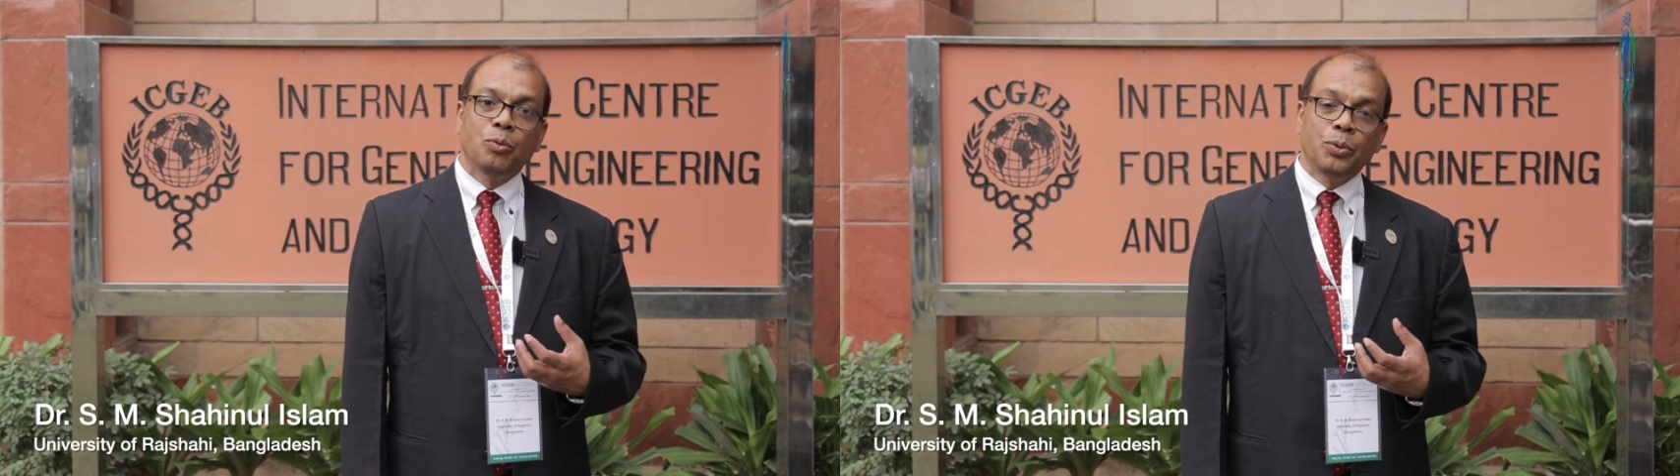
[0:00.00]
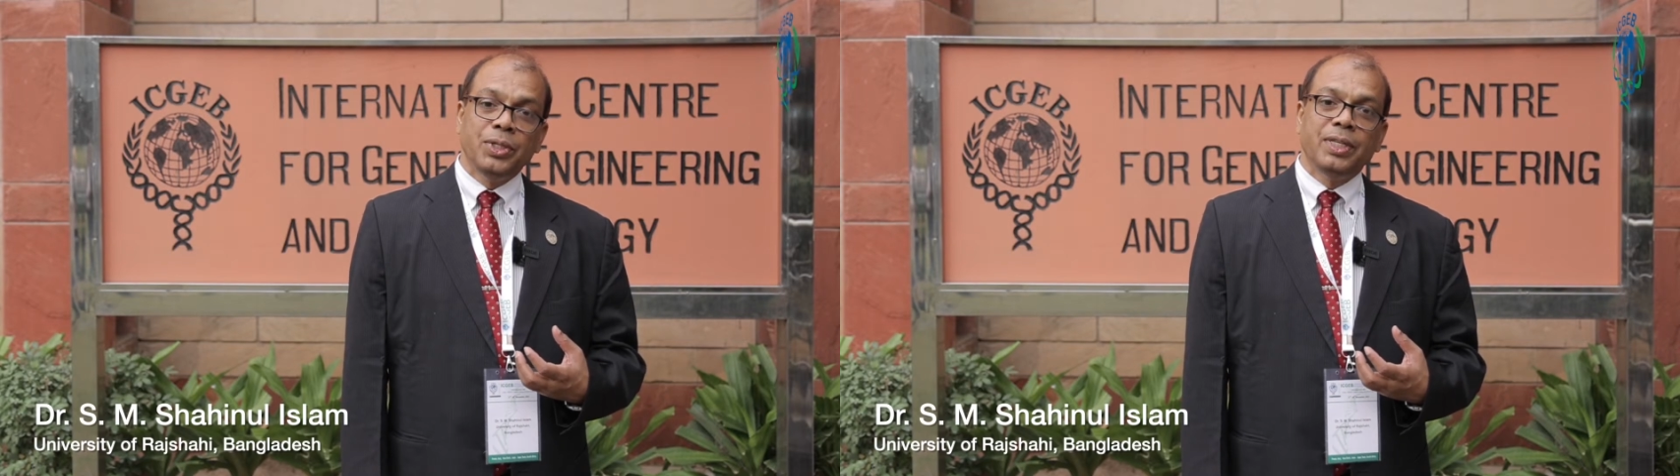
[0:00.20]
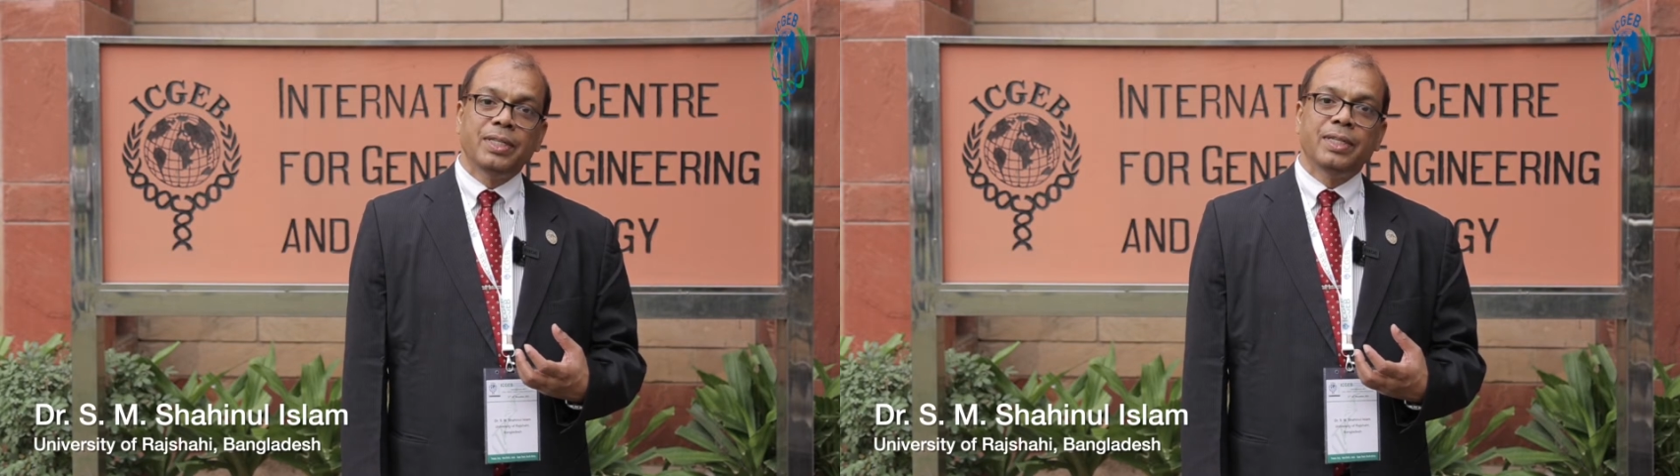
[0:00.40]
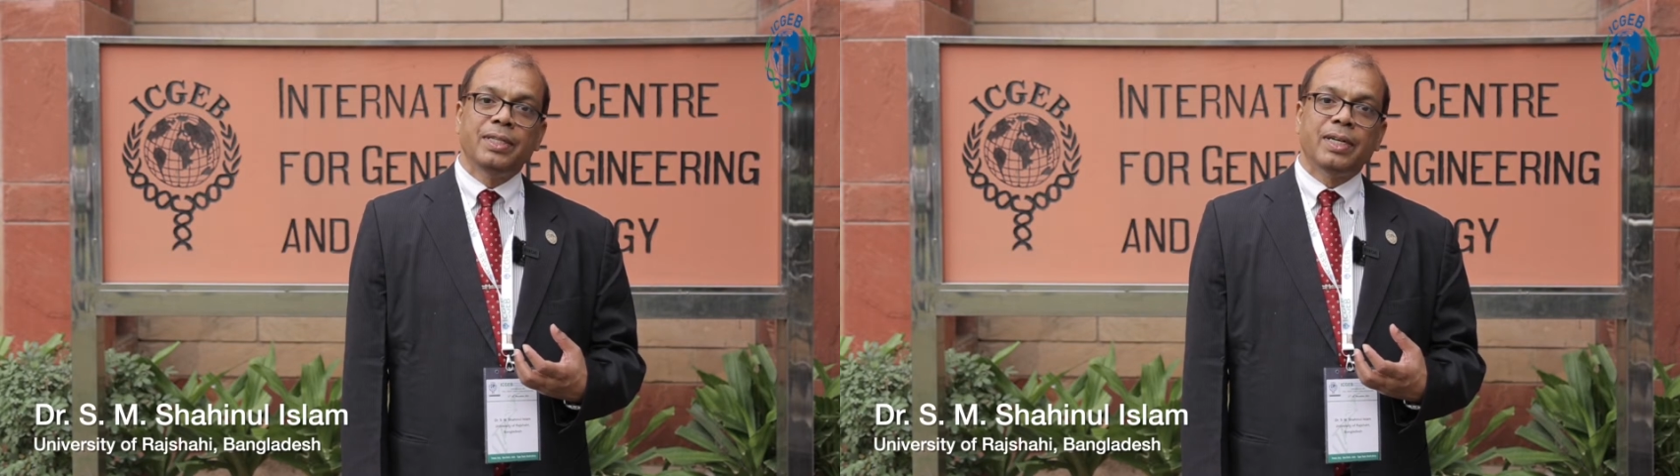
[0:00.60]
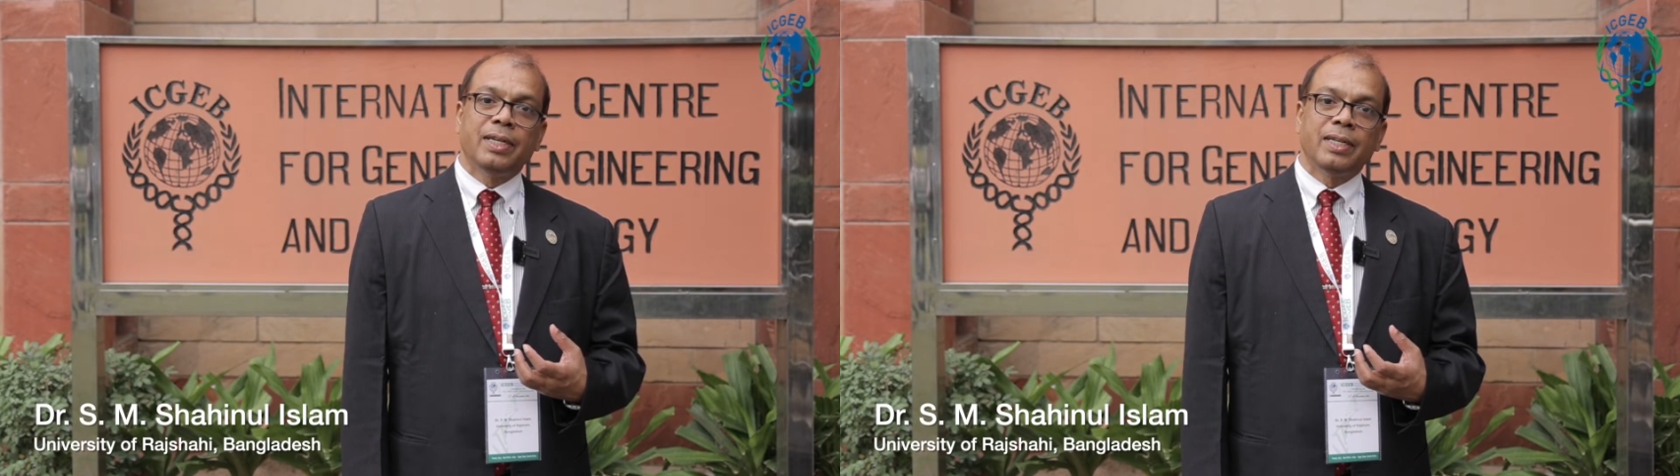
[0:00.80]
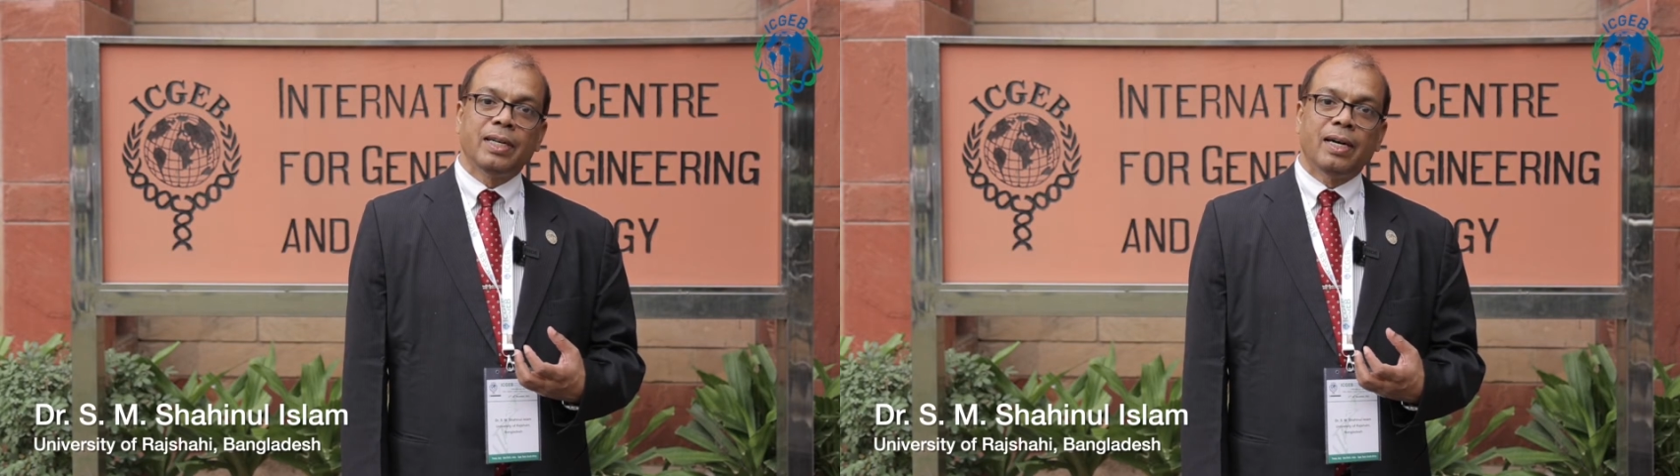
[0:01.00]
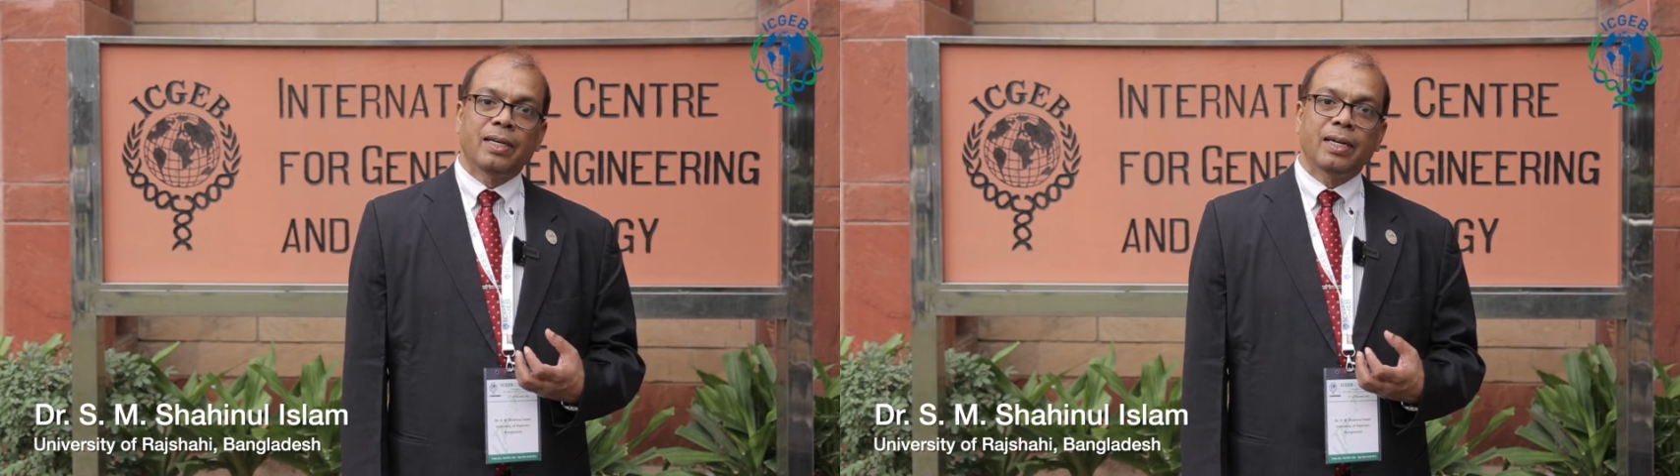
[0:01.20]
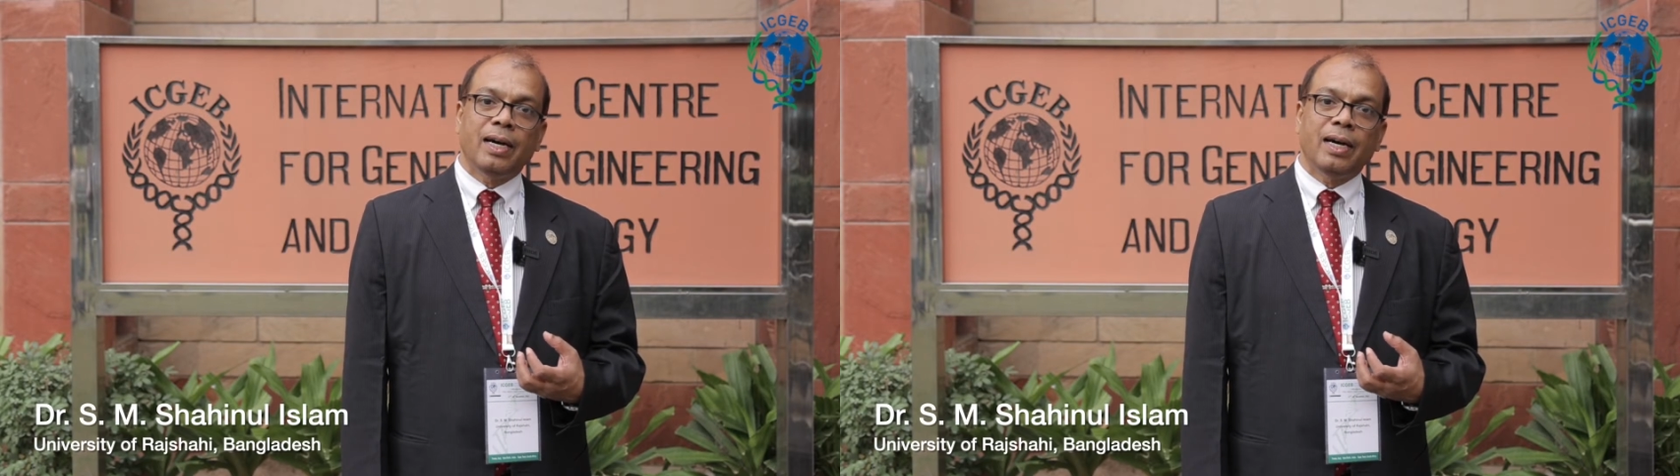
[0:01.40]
With this return grant,